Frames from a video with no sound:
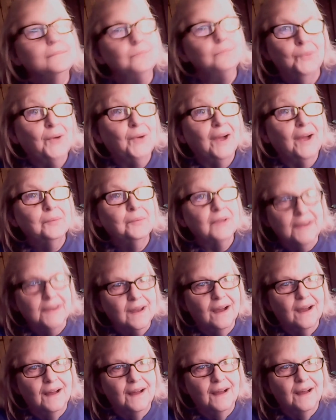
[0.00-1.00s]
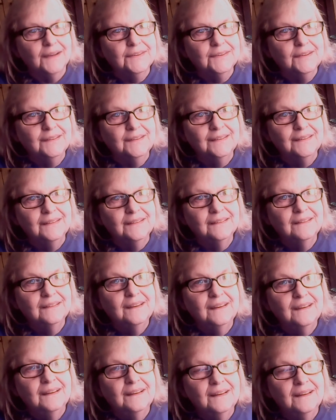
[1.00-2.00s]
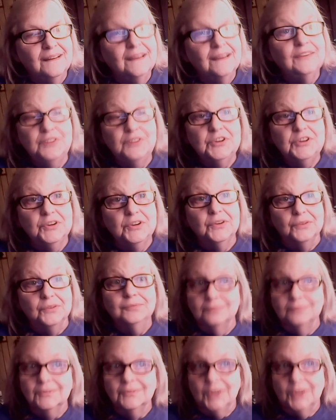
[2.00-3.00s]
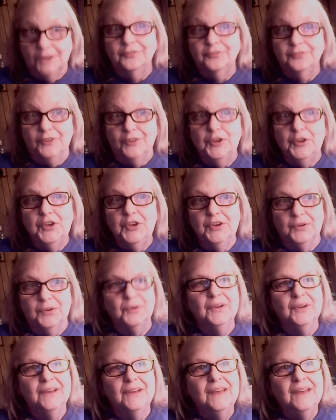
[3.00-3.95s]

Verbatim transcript: Probably not. If you do, good for you.